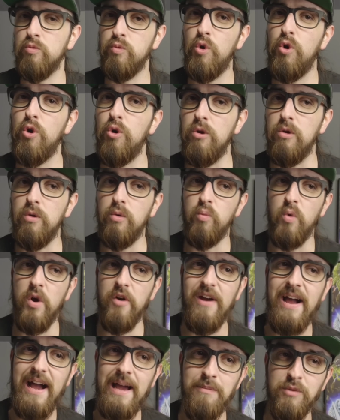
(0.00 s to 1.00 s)
role
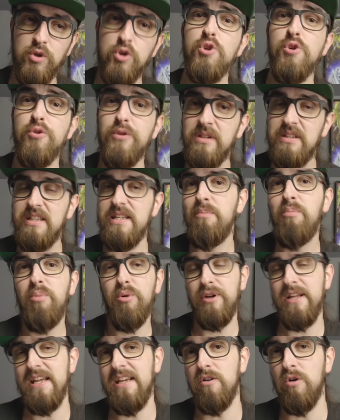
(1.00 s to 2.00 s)
where I'm currently
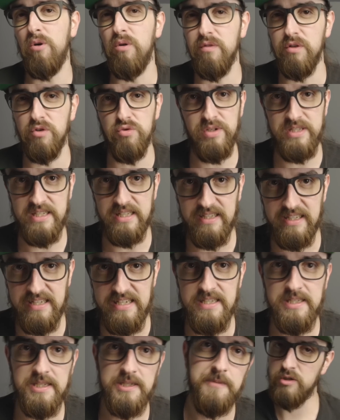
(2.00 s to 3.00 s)
putting Overdress at
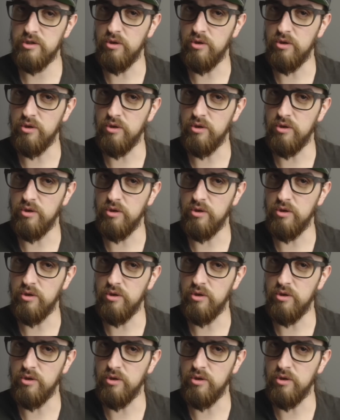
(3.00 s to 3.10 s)
least.